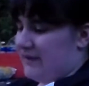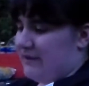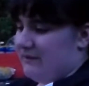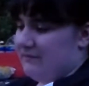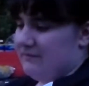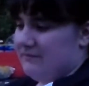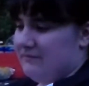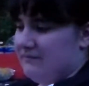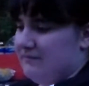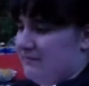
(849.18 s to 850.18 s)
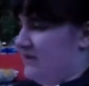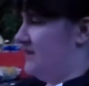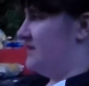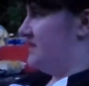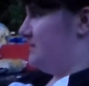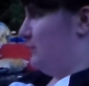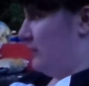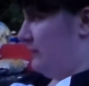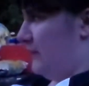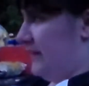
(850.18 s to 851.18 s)
Yeah. But this is
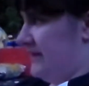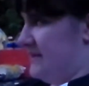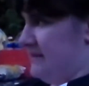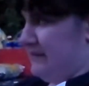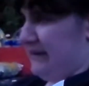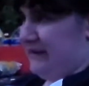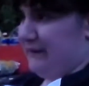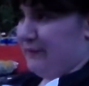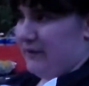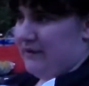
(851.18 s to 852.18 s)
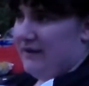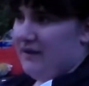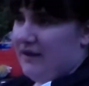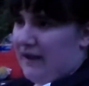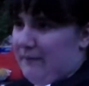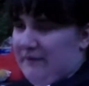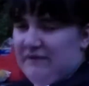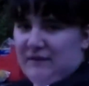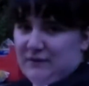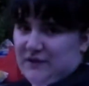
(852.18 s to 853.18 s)
more fun. It's something different, and we've
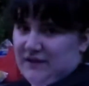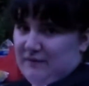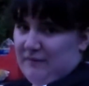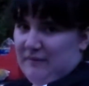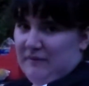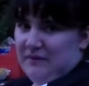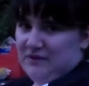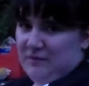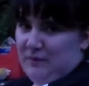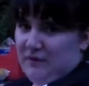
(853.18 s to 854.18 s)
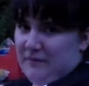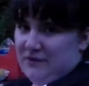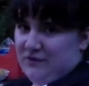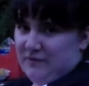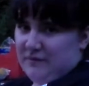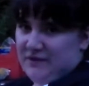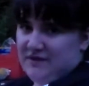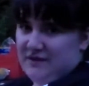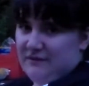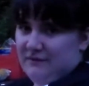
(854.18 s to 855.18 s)
never done it when we went to a Pokemon tournament,
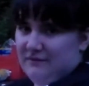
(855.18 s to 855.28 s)
so.